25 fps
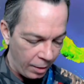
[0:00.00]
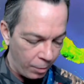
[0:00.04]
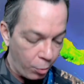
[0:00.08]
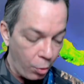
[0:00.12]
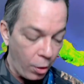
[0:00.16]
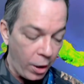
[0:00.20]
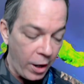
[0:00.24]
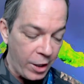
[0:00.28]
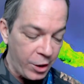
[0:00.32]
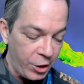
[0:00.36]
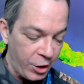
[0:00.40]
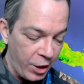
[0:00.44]

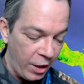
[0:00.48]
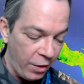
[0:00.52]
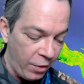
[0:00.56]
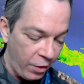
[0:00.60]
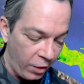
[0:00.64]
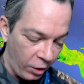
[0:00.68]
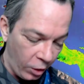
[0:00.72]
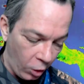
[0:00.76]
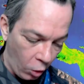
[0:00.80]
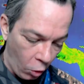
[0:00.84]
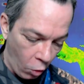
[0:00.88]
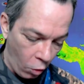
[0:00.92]
Praise ye
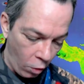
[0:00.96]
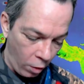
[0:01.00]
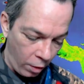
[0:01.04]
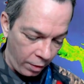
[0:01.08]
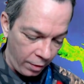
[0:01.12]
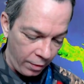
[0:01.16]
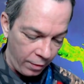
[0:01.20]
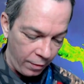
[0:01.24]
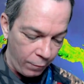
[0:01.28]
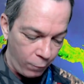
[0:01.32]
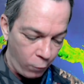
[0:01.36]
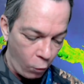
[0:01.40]
the Lord,
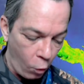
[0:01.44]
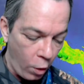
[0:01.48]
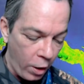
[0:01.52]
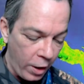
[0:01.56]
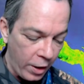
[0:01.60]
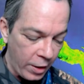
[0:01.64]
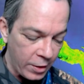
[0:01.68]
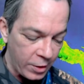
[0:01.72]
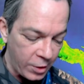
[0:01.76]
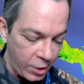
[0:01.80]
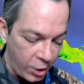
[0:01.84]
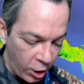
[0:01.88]
for it
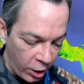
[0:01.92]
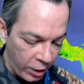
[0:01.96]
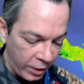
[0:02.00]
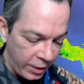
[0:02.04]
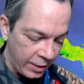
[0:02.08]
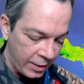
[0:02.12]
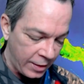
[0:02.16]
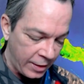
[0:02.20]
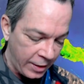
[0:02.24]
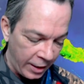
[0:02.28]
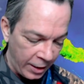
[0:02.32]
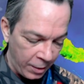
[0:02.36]
is good
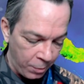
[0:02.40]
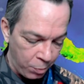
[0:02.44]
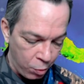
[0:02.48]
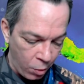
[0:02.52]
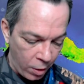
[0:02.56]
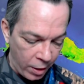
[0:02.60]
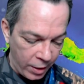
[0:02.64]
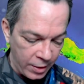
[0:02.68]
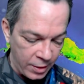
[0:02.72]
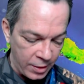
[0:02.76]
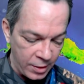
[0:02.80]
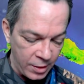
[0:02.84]
to sing
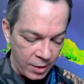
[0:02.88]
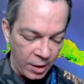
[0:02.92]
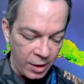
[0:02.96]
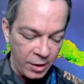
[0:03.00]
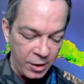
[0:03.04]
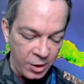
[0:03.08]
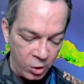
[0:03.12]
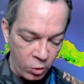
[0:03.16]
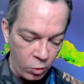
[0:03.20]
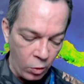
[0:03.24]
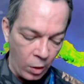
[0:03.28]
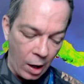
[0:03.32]
praises
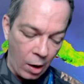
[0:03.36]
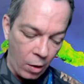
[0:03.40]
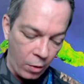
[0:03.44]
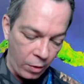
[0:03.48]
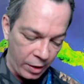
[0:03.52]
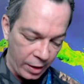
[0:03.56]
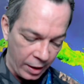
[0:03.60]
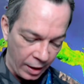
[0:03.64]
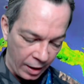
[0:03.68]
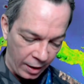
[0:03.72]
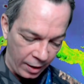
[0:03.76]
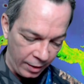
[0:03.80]
unto our
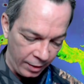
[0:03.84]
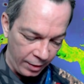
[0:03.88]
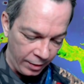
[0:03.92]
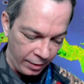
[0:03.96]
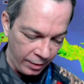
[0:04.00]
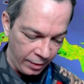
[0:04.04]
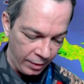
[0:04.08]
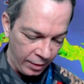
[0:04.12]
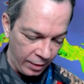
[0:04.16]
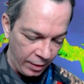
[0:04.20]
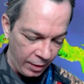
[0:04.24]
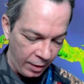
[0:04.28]
God.
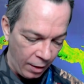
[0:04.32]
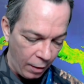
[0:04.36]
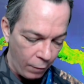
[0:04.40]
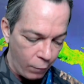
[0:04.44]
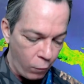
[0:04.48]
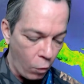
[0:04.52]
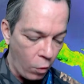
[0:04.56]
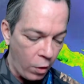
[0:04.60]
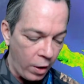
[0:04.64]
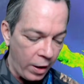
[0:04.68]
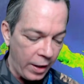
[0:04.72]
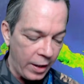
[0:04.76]

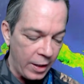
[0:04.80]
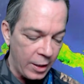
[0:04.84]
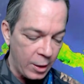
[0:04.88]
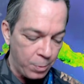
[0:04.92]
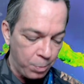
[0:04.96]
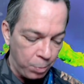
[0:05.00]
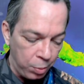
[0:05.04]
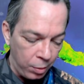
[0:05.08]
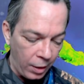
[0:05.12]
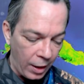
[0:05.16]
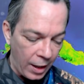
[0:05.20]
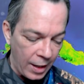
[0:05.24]
For it is
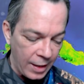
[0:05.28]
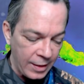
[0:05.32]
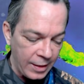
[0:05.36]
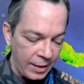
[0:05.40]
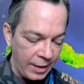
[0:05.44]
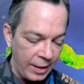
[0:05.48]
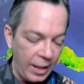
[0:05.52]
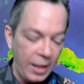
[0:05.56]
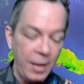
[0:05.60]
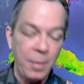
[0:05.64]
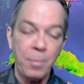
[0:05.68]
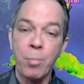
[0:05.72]

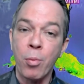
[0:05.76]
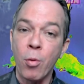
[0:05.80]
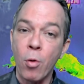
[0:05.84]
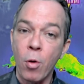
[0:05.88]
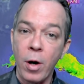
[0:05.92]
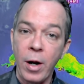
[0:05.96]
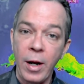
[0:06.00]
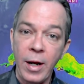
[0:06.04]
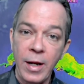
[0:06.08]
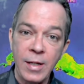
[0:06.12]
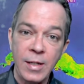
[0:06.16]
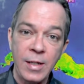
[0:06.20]
pleasant, and
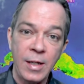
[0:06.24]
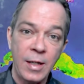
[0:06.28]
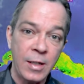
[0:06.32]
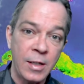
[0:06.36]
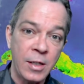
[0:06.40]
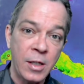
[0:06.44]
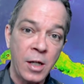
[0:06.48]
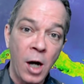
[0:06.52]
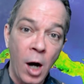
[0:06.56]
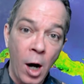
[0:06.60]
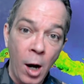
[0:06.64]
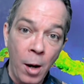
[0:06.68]
praise is
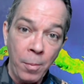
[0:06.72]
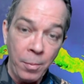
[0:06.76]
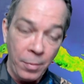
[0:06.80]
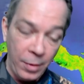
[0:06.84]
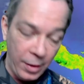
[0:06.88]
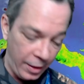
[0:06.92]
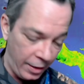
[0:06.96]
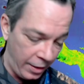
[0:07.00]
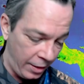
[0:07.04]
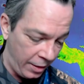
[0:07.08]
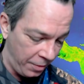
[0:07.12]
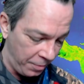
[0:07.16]

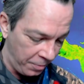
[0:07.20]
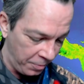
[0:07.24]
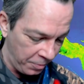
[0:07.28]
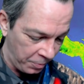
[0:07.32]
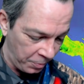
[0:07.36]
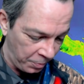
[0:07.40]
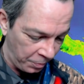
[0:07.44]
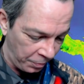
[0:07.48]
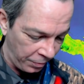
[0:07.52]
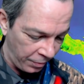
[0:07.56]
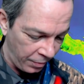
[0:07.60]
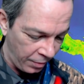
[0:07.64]
comely.
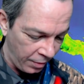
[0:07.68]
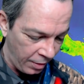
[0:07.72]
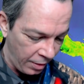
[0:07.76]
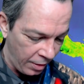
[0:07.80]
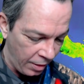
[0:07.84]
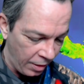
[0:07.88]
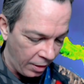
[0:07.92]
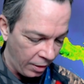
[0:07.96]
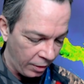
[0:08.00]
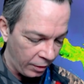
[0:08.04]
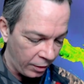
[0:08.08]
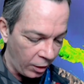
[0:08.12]

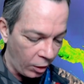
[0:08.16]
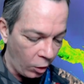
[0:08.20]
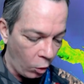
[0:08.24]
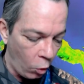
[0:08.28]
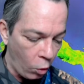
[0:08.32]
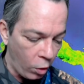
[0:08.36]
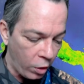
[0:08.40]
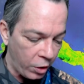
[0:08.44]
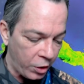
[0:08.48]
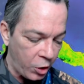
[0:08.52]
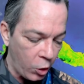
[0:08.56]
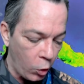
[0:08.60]
The
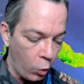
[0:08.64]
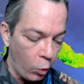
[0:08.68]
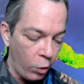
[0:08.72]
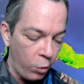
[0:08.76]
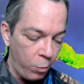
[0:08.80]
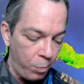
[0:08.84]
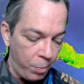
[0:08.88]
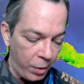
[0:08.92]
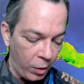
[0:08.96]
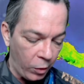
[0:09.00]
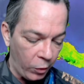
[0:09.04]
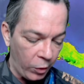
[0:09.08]
Lord
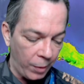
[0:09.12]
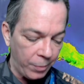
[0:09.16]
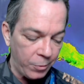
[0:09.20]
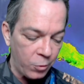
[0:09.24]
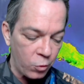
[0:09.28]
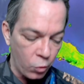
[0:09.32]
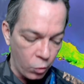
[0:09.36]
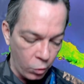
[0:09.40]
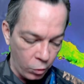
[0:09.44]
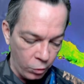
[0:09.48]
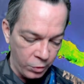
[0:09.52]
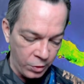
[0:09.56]
doeth build up
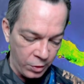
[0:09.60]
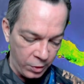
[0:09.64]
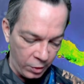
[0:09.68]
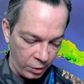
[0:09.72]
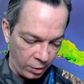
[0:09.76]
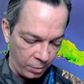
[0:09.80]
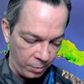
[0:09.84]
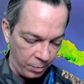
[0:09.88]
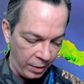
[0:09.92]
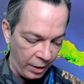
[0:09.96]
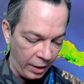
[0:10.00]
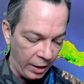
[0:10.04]

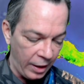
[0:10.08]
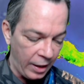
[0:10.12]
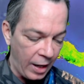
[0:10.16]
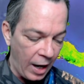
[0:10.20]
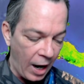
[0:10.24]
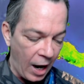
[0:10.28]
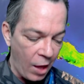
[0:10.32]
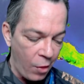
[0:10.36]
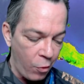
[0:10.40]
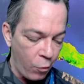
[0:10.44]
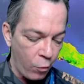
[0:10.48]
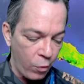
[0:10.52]
Jerusalem. He
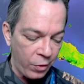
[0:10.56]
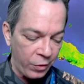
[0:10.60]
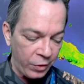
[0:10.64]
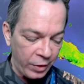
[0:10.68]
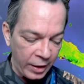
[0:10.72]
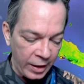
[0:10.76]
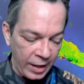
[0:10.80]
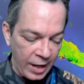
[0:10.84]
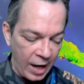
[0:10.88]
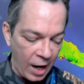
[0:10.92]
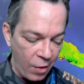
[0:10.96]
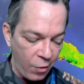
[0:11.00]
gathereth
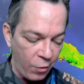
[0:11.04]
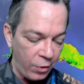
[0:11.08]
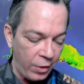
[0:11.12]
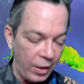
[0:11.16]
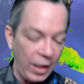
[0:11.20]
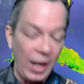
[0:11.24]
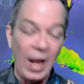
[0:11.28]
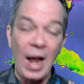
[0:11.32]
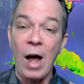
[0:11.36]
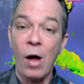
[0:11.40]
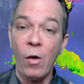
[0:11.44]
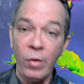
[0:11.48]
together
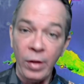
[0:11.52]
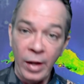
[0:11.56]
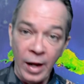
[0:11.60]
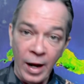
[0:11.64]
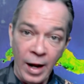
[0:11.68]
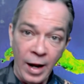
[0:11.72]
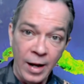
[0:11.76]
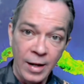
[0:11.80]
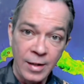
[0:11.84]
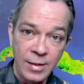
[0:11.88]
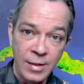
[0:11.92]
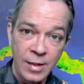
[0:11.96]
the
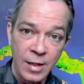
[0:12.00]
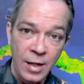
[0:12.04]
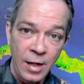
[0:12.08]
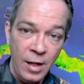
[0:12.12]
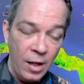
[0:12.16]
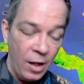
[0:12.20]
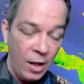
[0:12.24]
outcasts